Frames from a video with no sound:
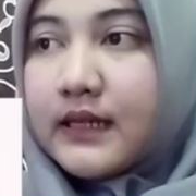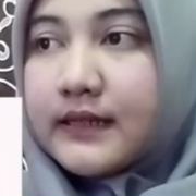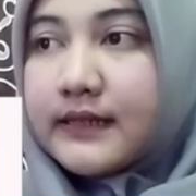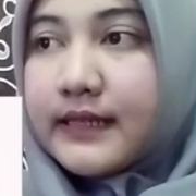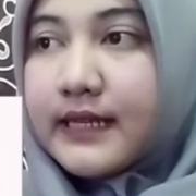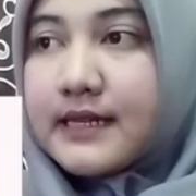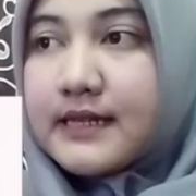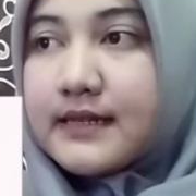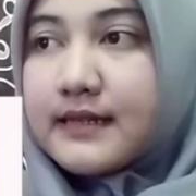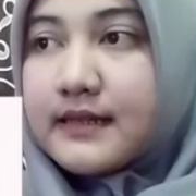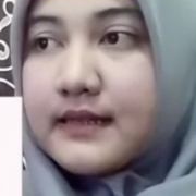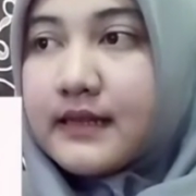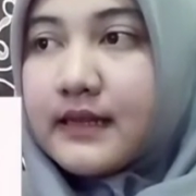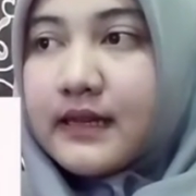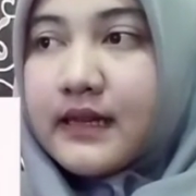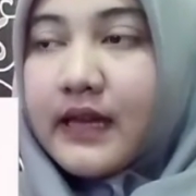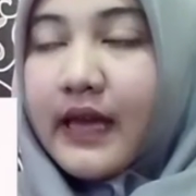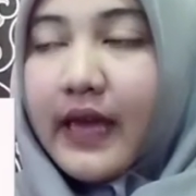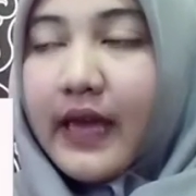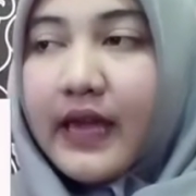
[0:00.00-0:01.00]
next,
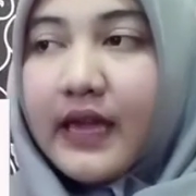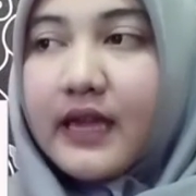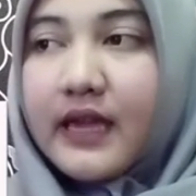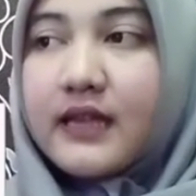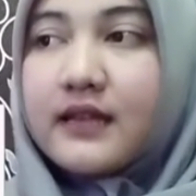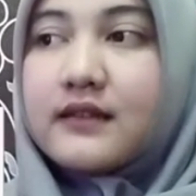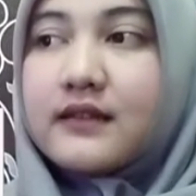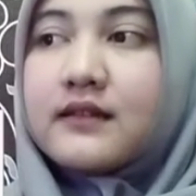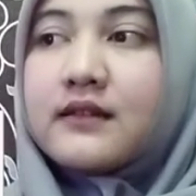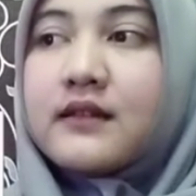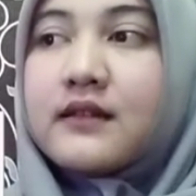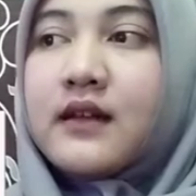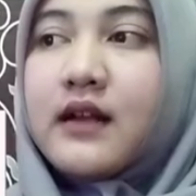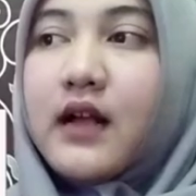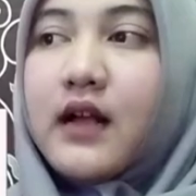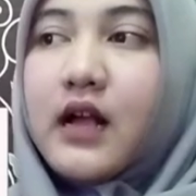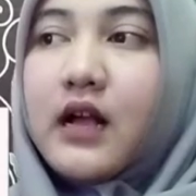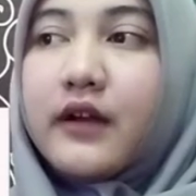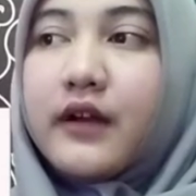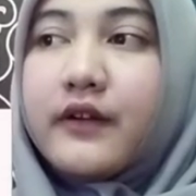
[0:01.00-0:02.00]
8
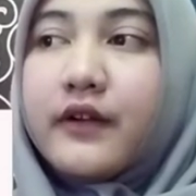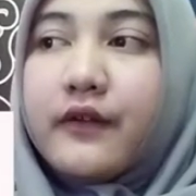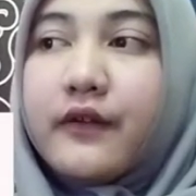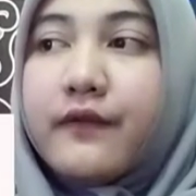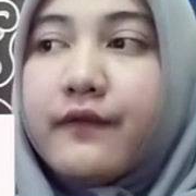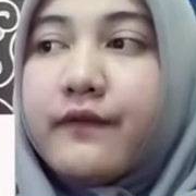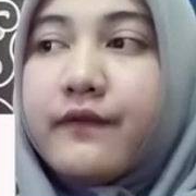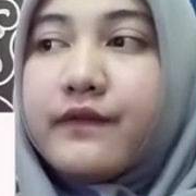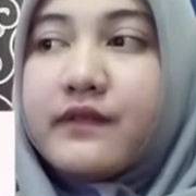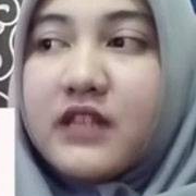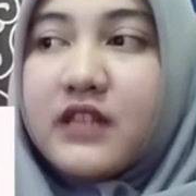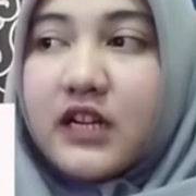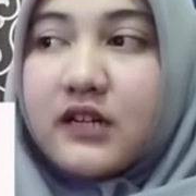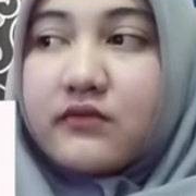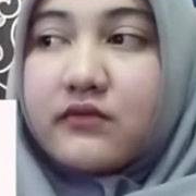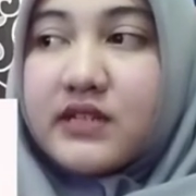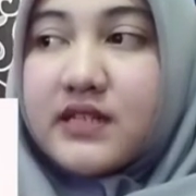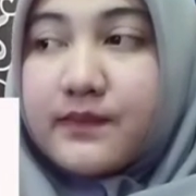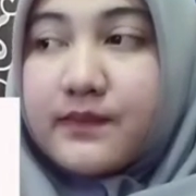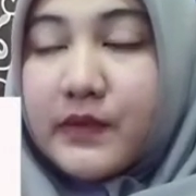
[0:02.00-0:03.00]
out of
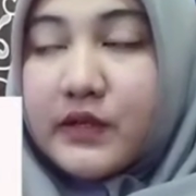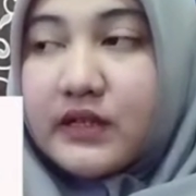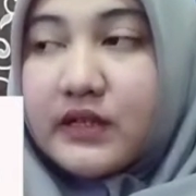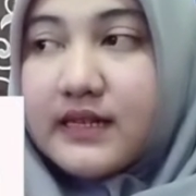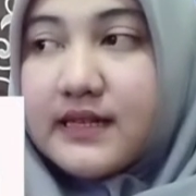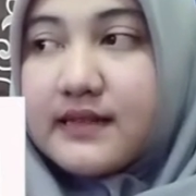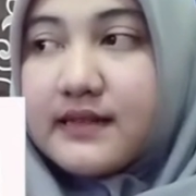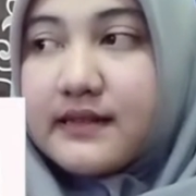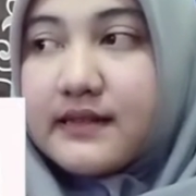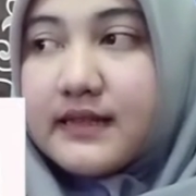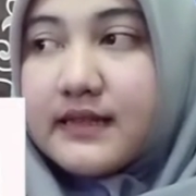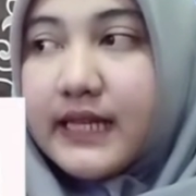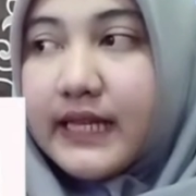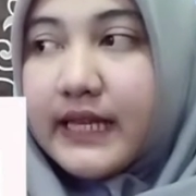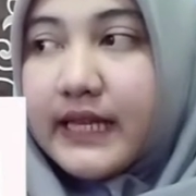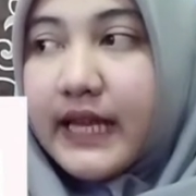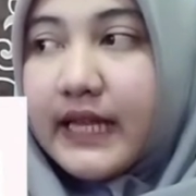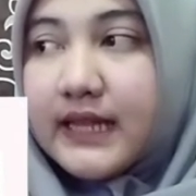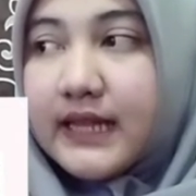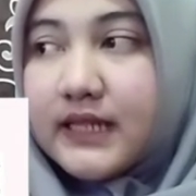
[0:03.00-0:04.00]
10 respondents
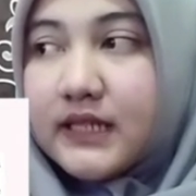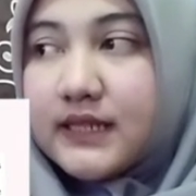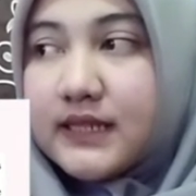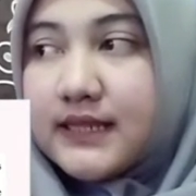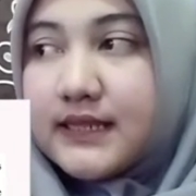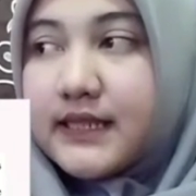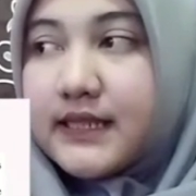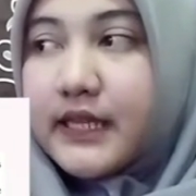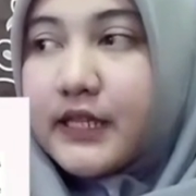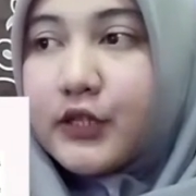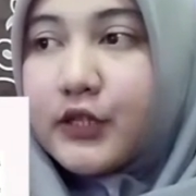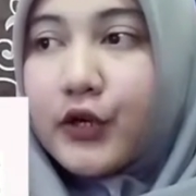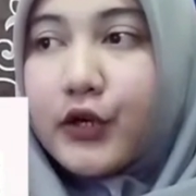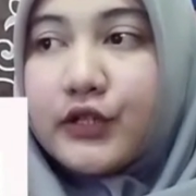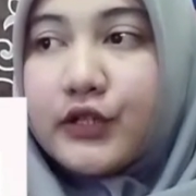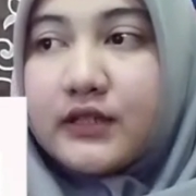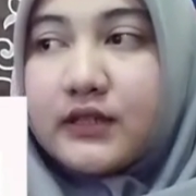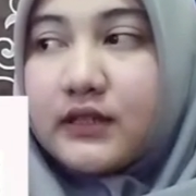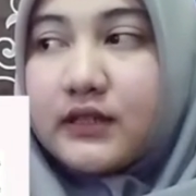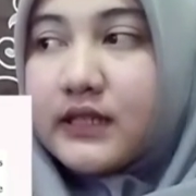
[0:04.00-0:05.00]
like e-learning, and
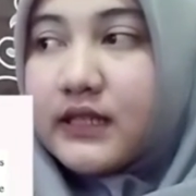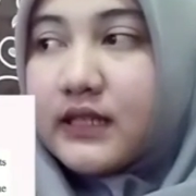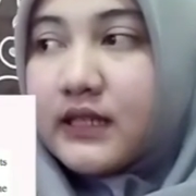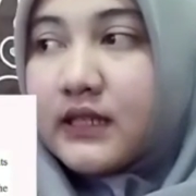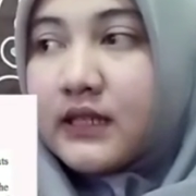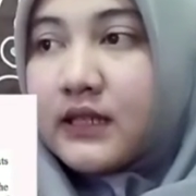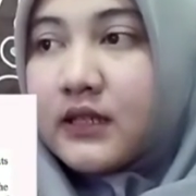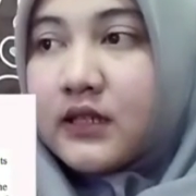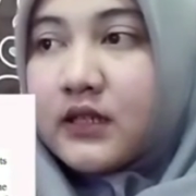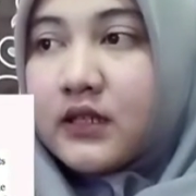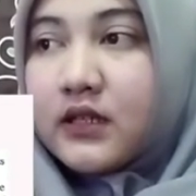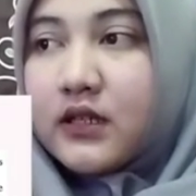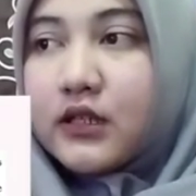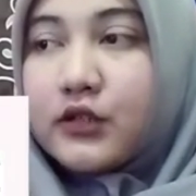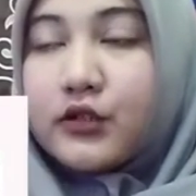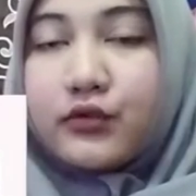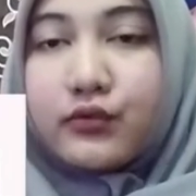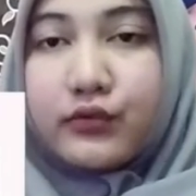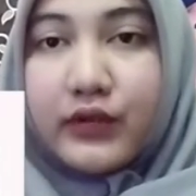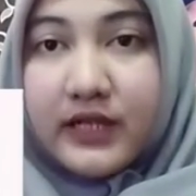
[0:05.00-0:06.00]
only
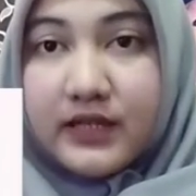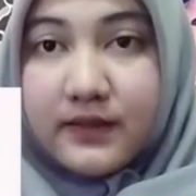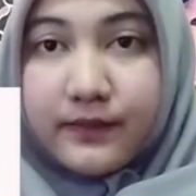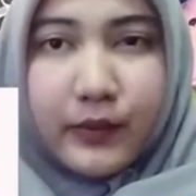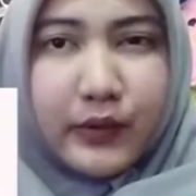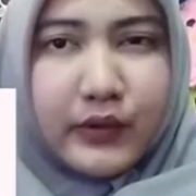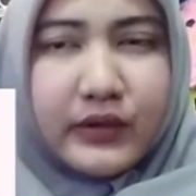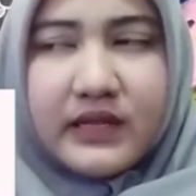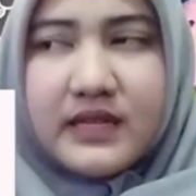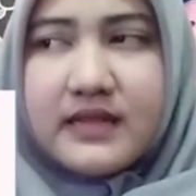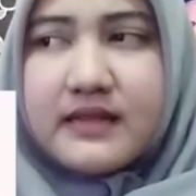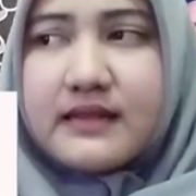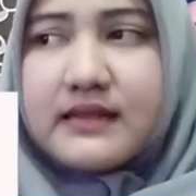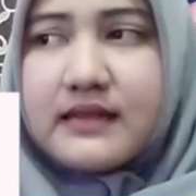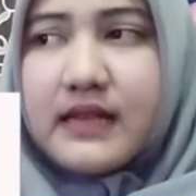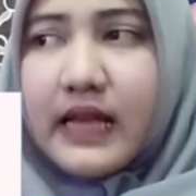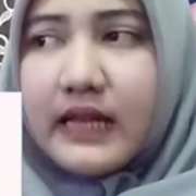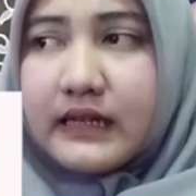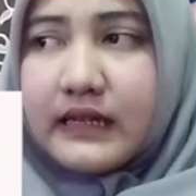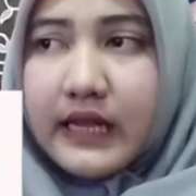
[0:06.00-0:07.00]
2
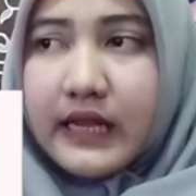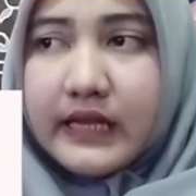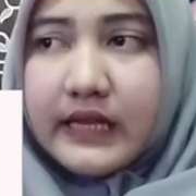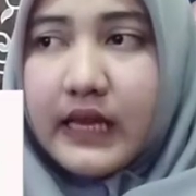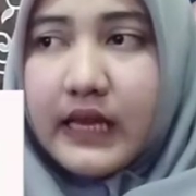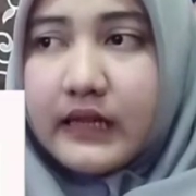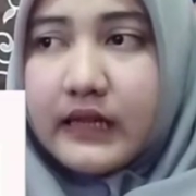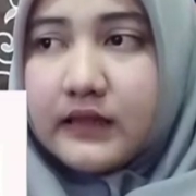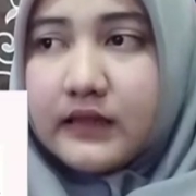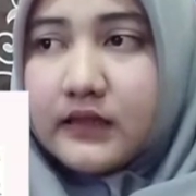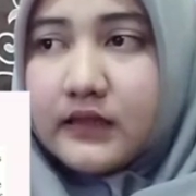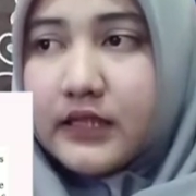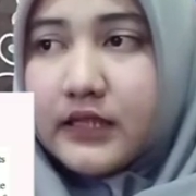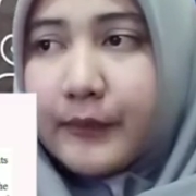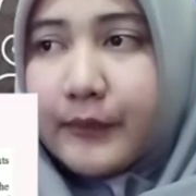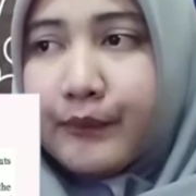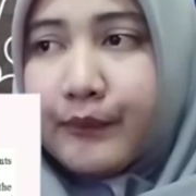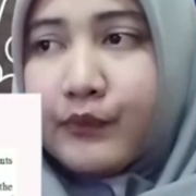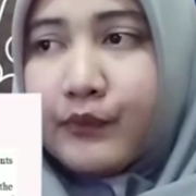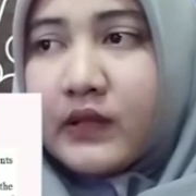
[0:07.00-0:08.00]
respondents unlike
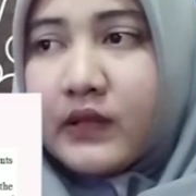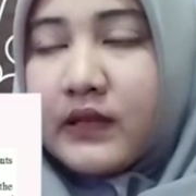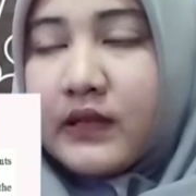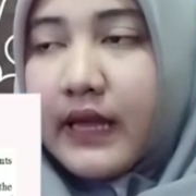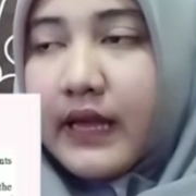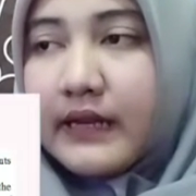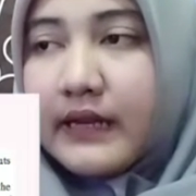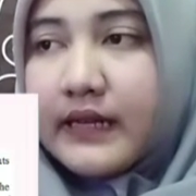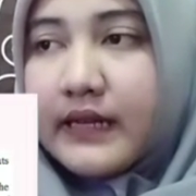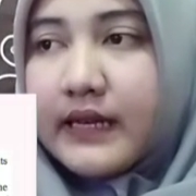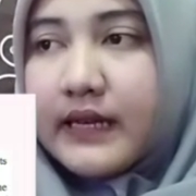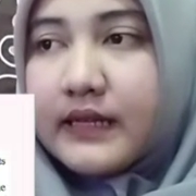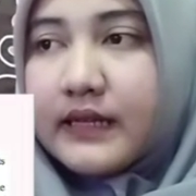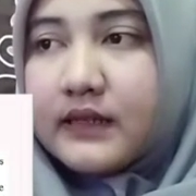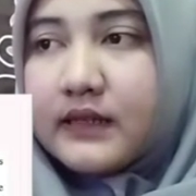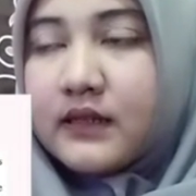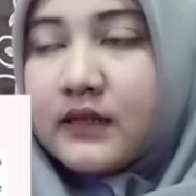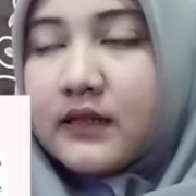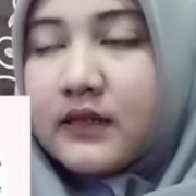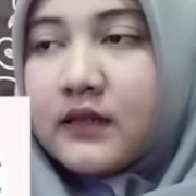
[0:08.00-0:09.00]
e-learning. And
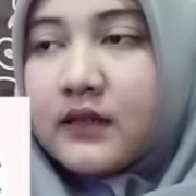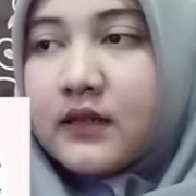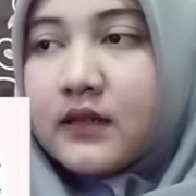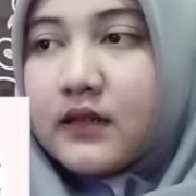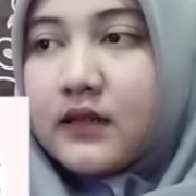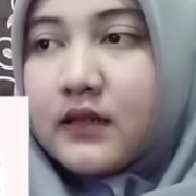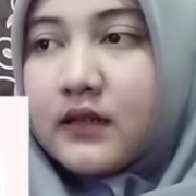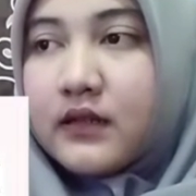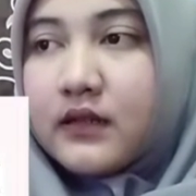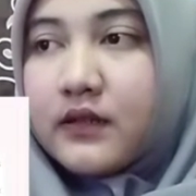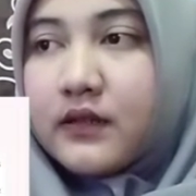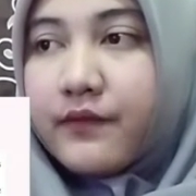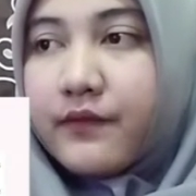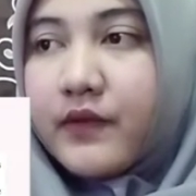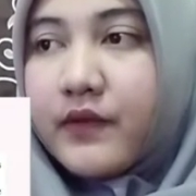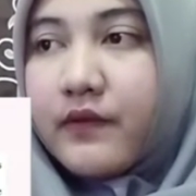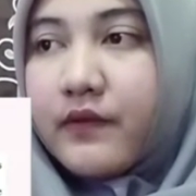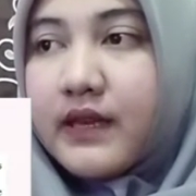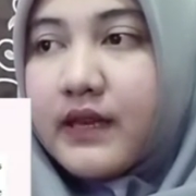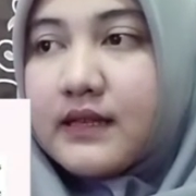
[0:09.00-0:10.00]
then the
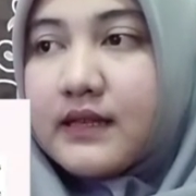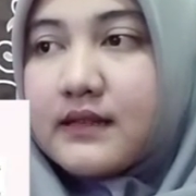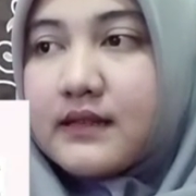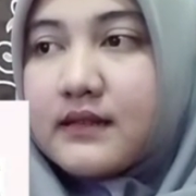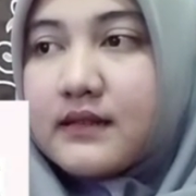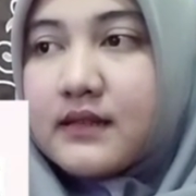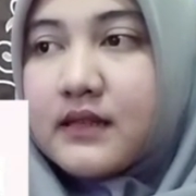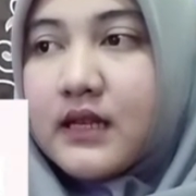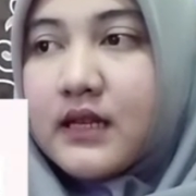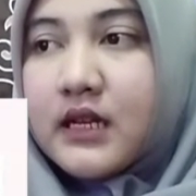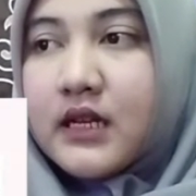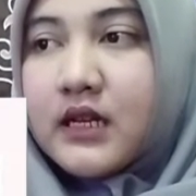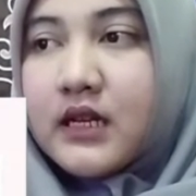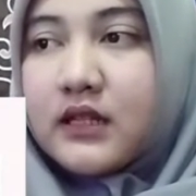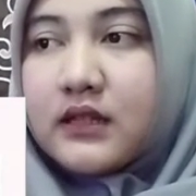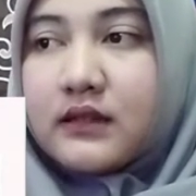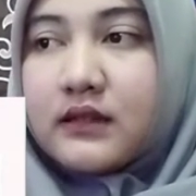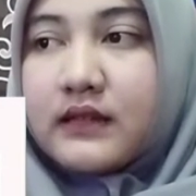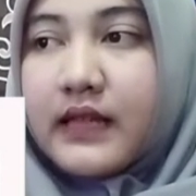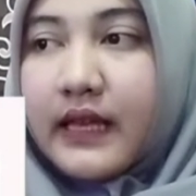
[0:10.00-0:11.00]
fifth is
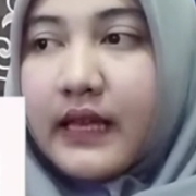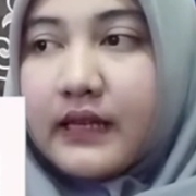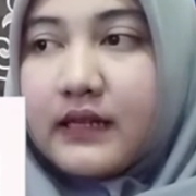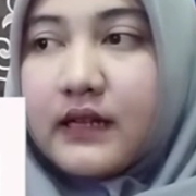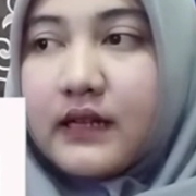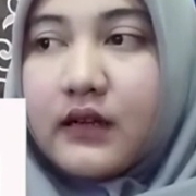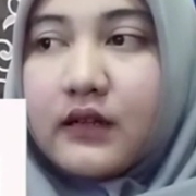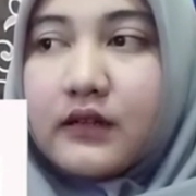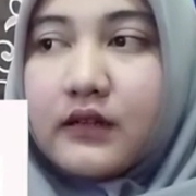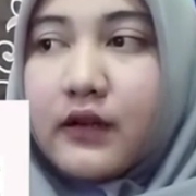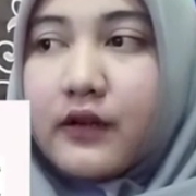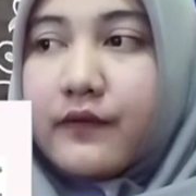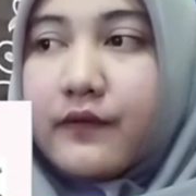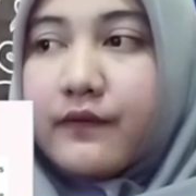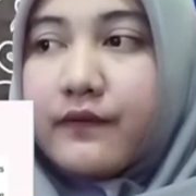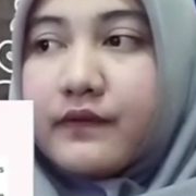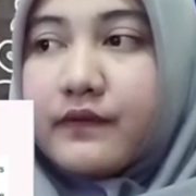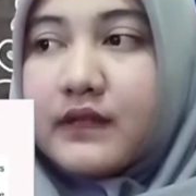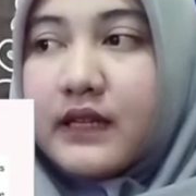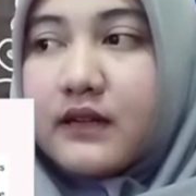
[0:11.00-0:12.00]
10 out
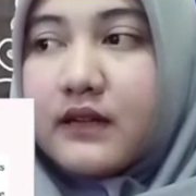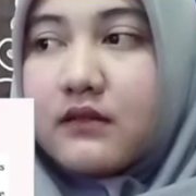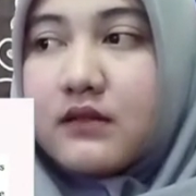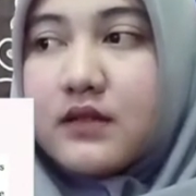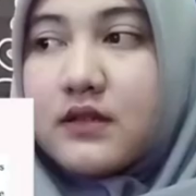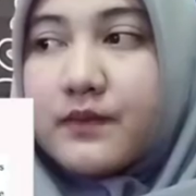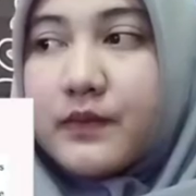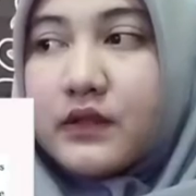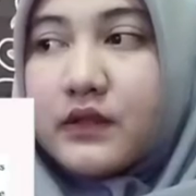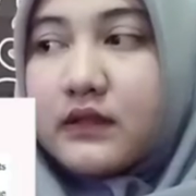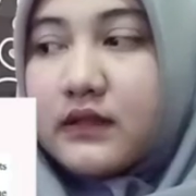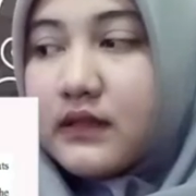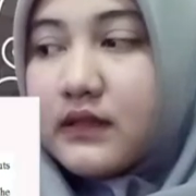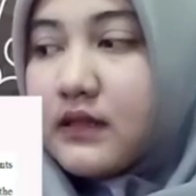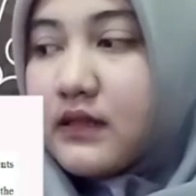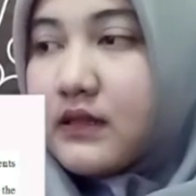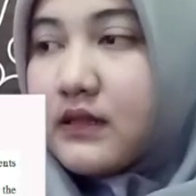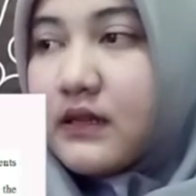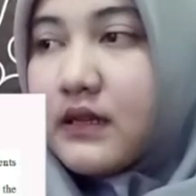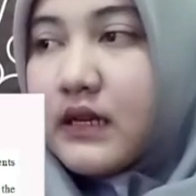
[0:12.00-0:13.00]
of 10
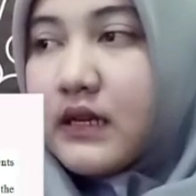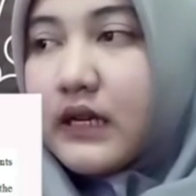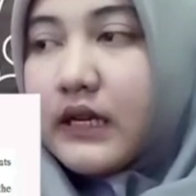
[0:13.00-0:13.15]
respondents